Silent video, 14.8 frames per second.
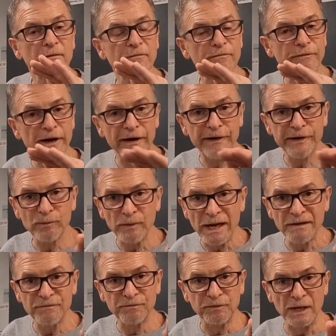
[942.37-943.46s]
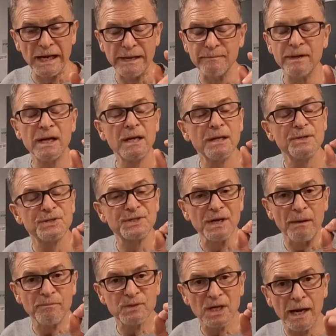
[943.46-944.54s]
Very red flame.
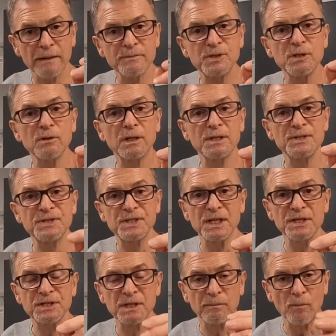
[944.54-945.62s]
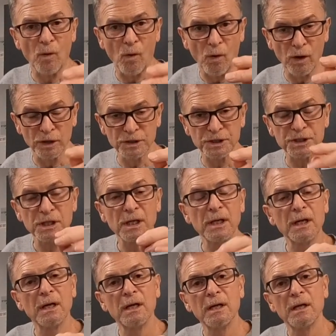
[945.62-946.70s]
Sometimes you can see some orange
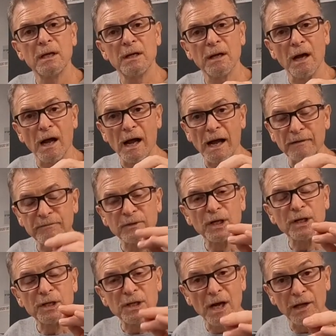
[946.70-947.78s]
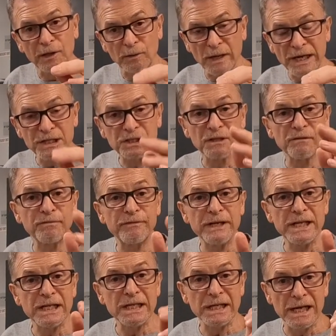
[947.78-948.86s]
coloration
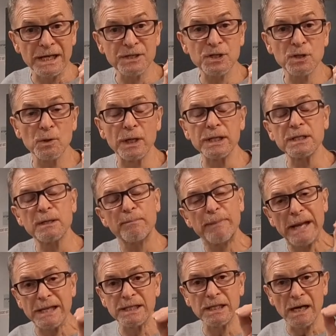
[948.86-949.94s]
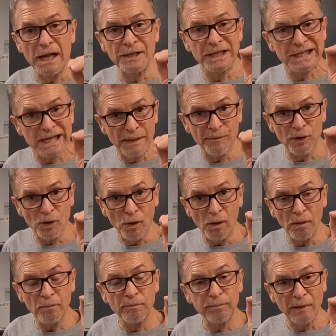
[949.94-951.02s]
feeding into it depending on the
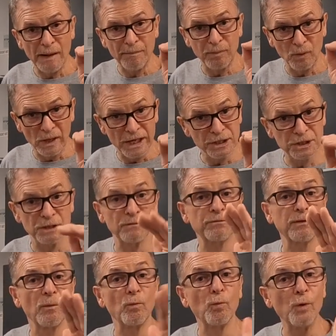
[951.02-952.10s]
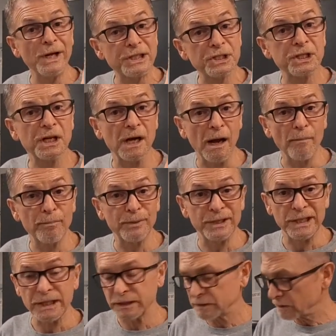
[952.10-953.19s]
chemical preparation from which
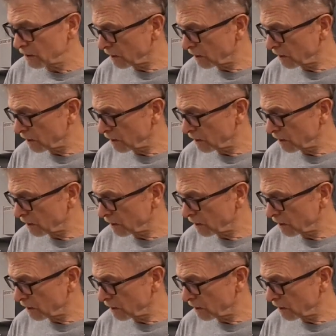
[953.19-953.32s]
company.